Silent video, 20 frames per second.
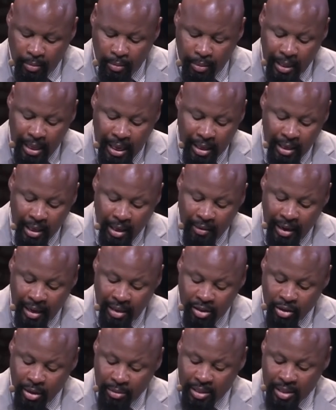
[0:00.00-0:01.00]
But I love how
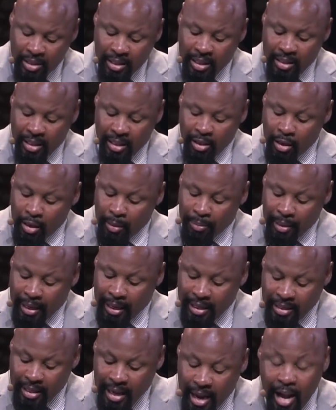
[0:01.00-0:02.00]
the scripture says, I know the
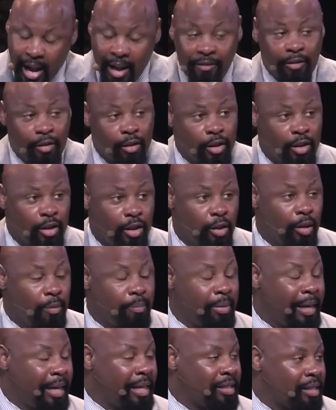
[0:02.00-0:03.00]
plans I have for you are
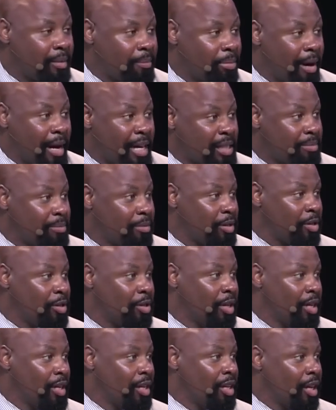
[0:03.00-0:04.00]
plans to prosper you,
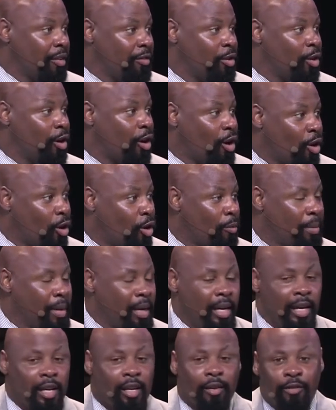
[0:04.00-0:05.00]
give you a hope
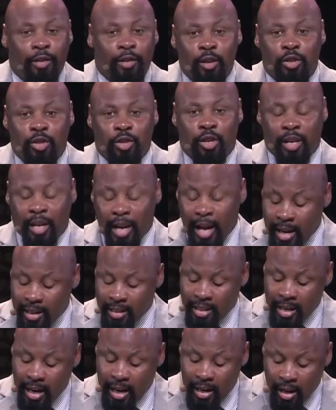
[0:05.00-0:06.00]
in the future.
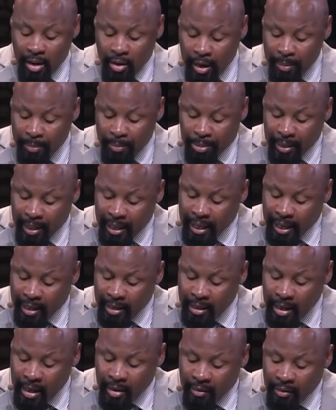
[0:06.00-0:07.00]
God's got a great
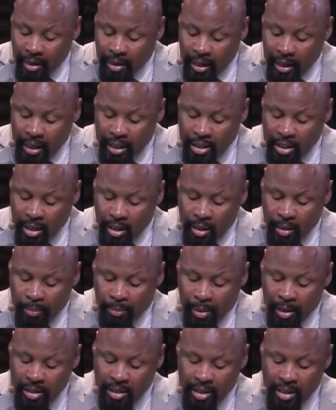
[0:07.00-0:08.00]
plan for each
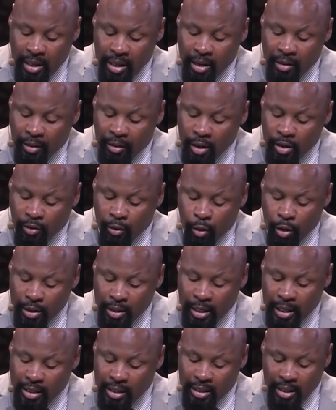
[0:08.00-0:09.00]
person here. Verse
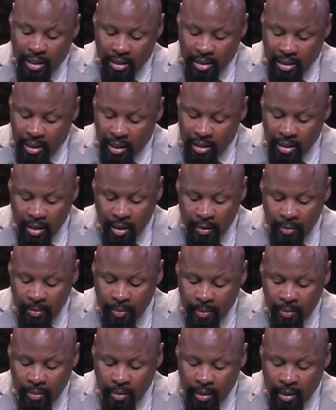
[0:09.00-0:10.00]
14 says this
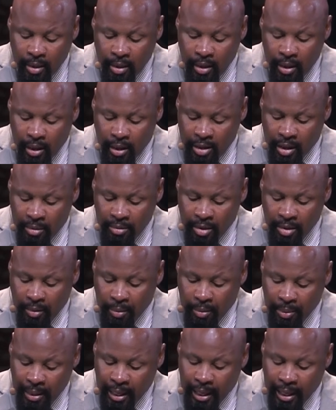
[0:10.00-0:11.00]
in terms of
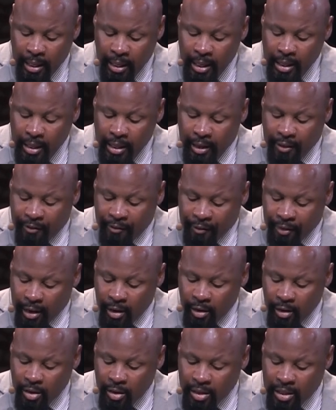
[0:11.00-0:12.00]
a plan that
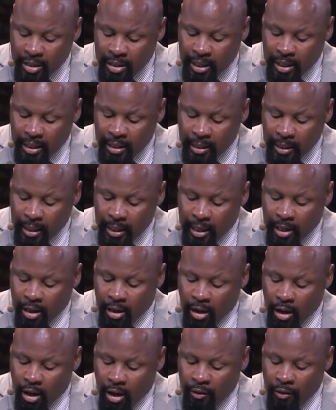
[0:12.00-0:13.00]
Pharaoh sent and
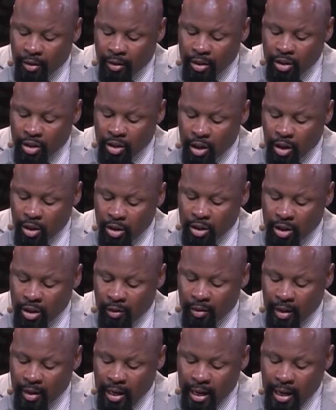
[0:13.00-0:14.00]
called for
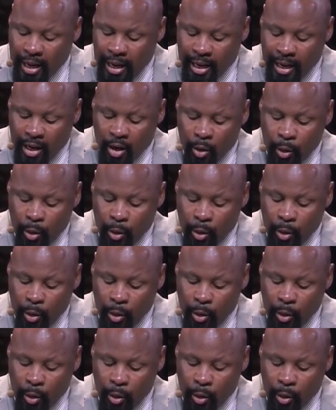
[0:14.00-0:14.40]
Joseph and